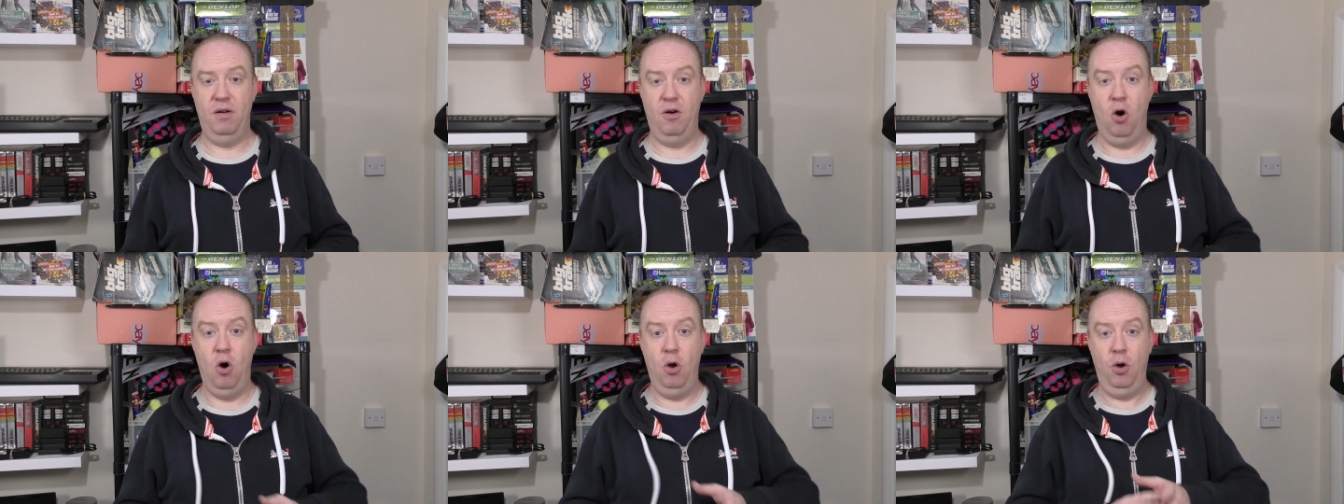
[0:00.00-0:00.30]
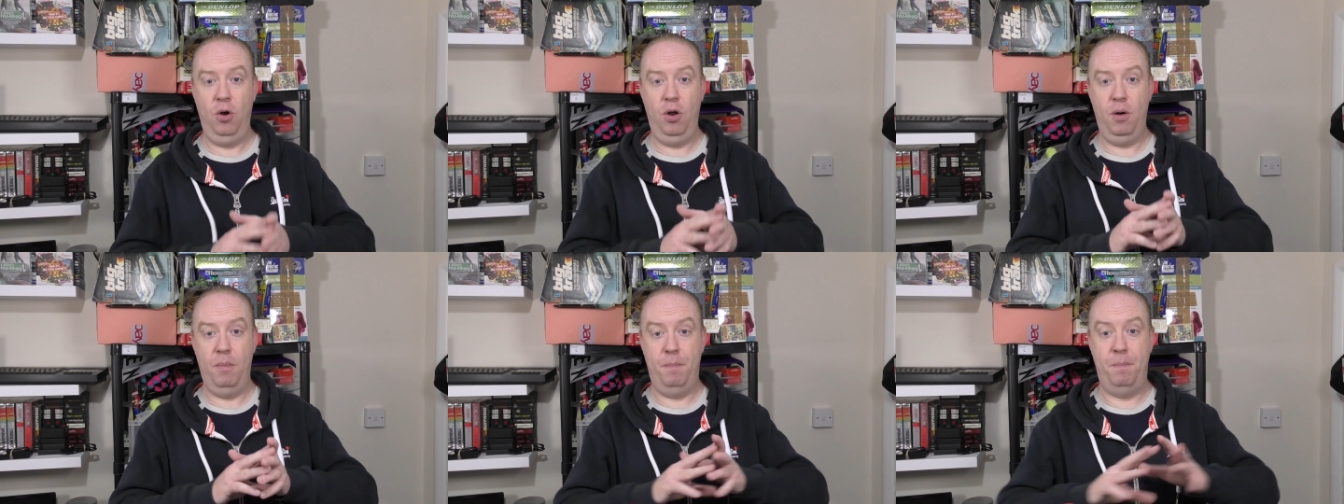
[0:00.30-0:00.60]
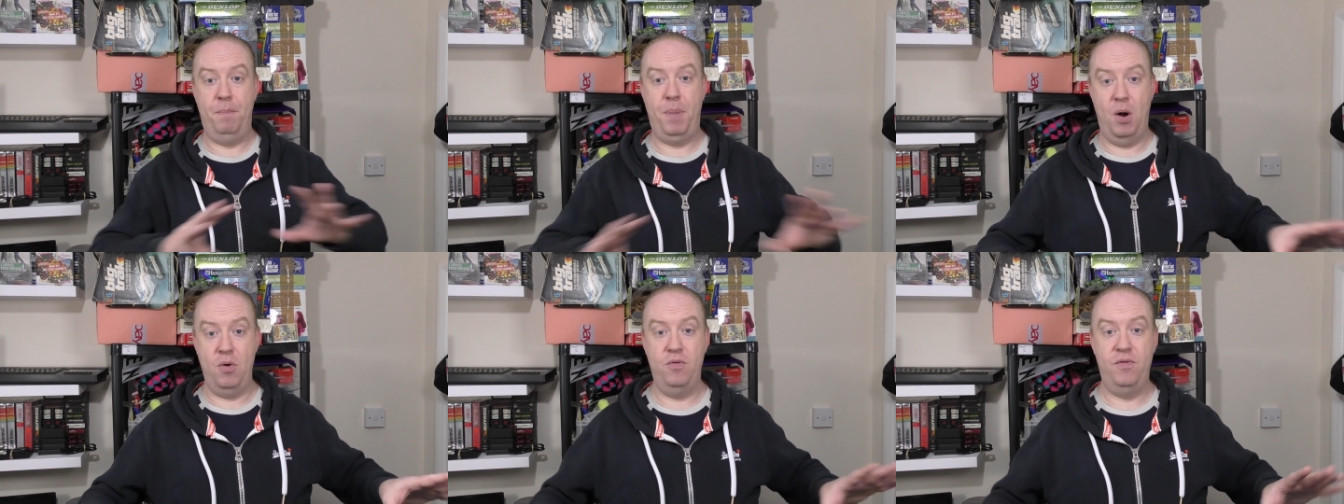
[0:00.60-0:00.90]
on
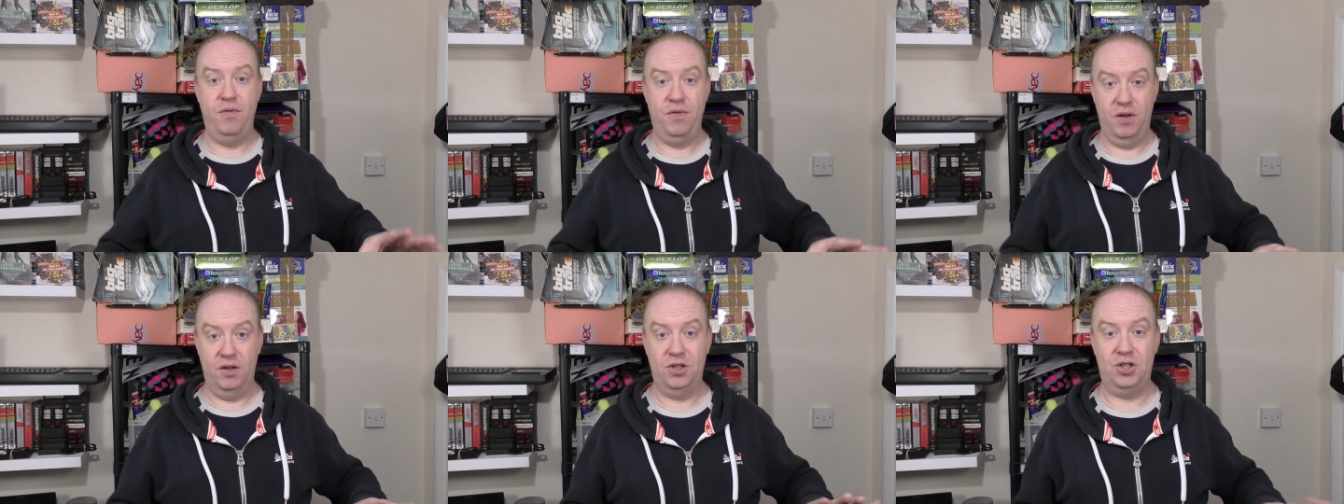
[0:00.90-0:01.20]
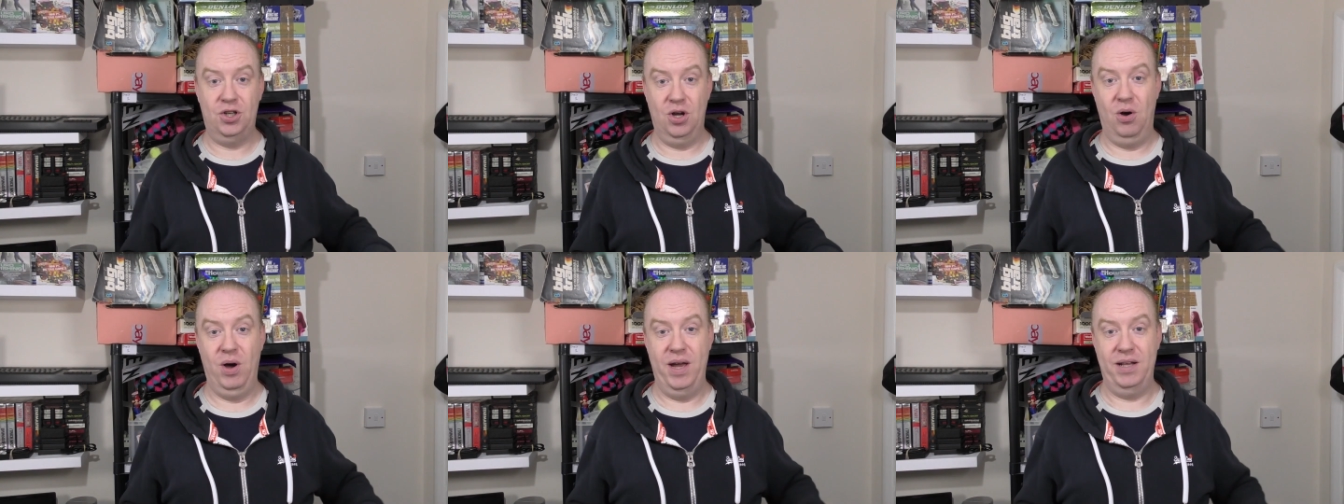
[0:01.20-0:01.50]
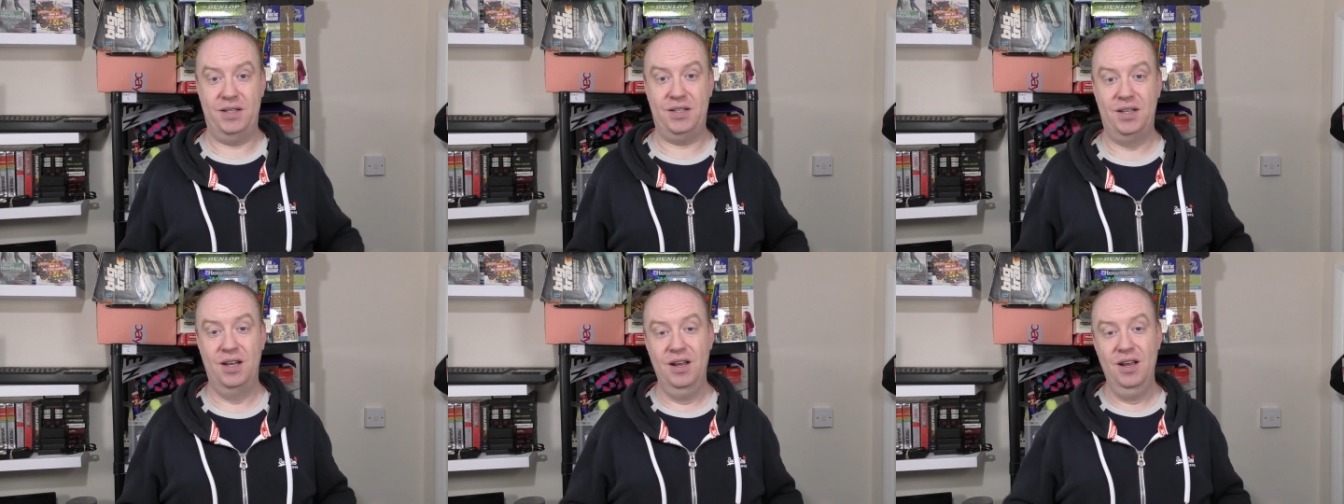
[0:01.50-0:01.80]
both
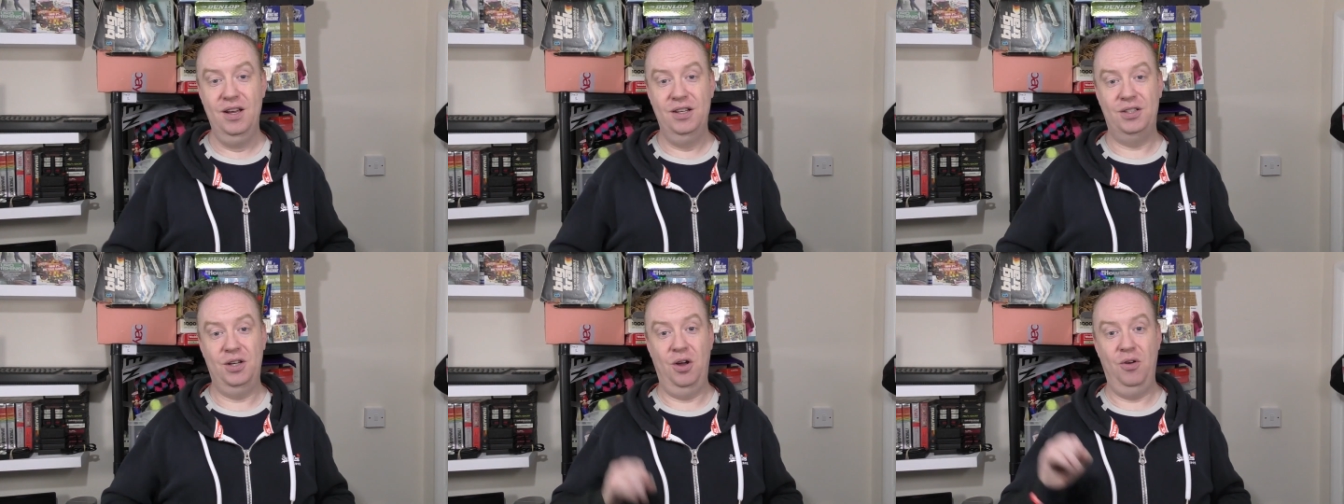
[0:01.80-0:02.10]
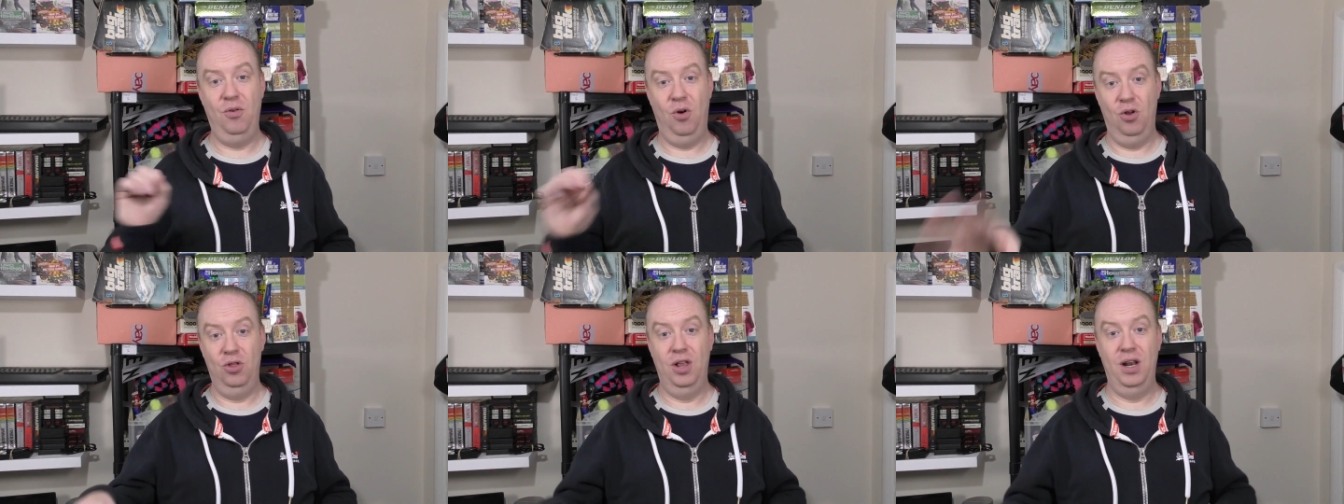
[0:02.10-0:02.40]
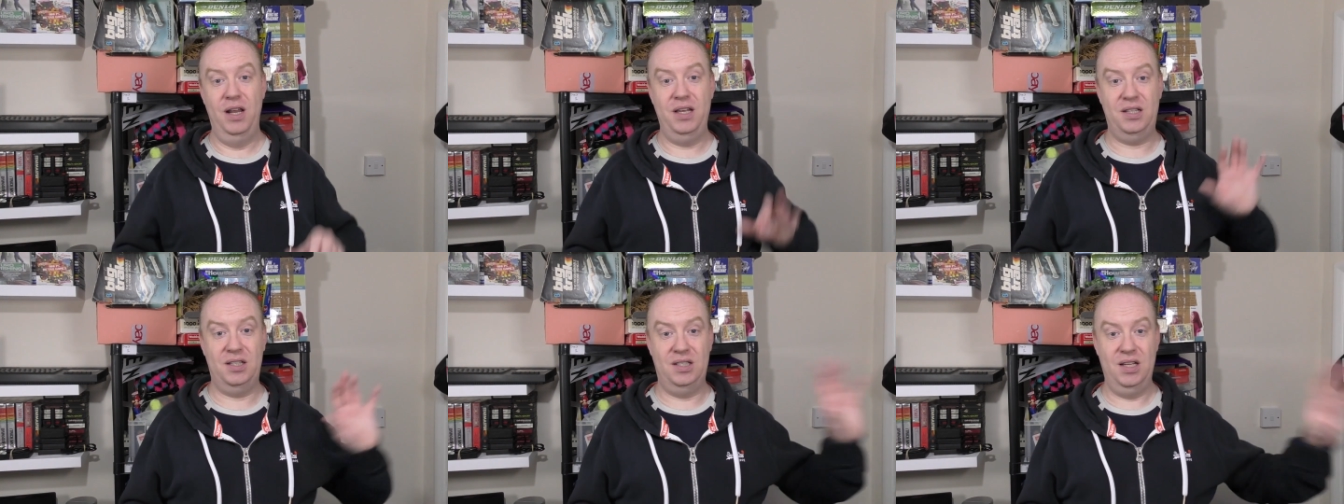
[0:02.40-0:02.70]
sides, so on the
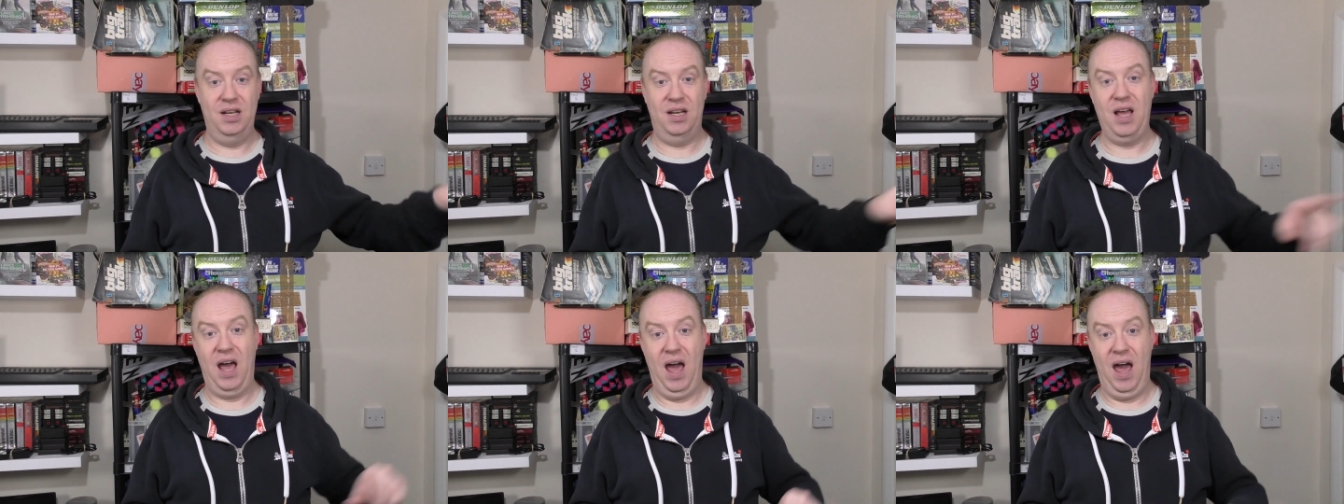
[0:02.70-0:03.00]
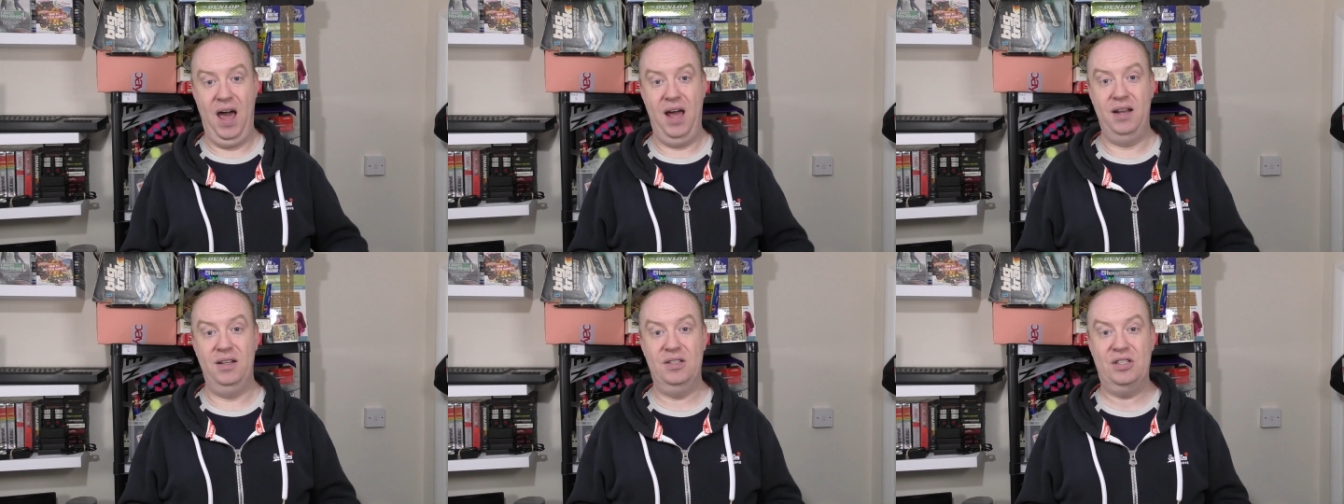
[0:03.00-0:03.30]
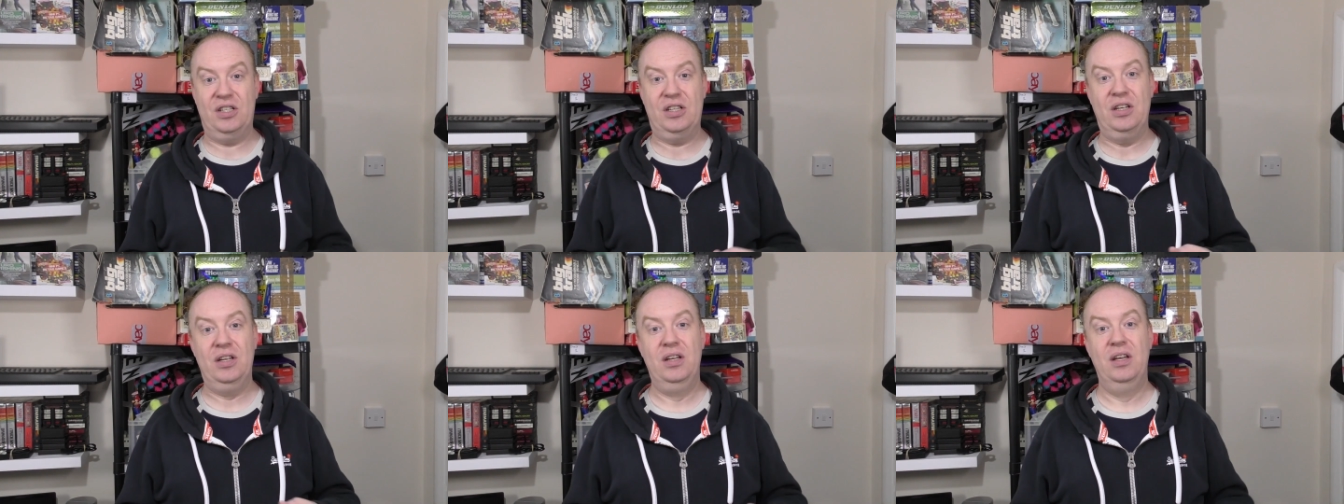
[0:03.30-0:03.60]
listed
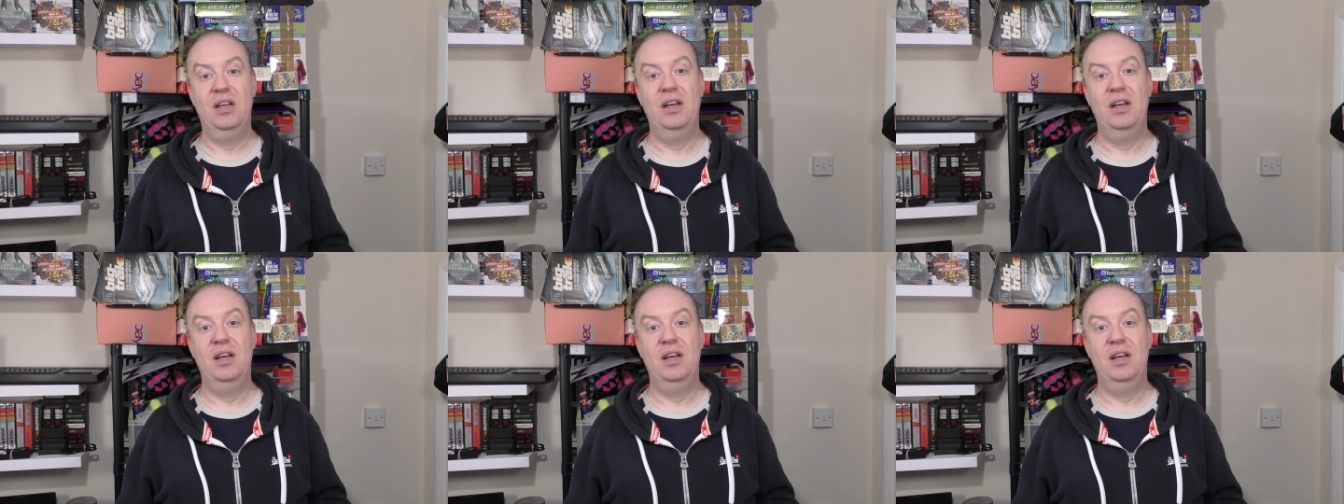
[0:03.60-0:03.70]
and